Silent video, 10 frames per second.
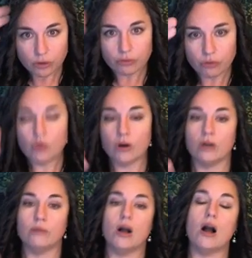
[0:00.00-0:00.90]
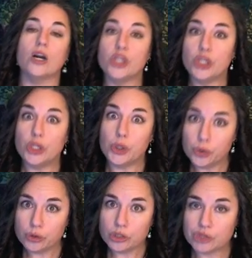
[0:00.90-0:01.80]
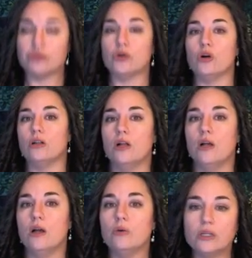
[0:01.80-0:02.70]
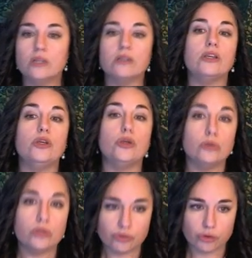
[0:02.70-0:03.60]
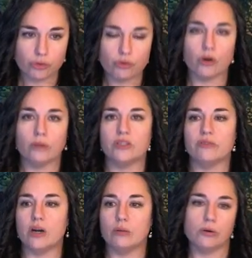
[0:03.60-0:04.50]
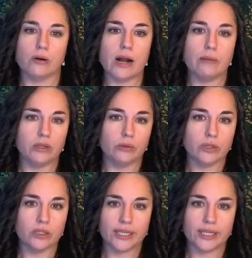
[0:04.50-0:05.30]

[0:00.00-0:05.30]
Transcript: form are useful. What are the useful forms of our parabola? We're going to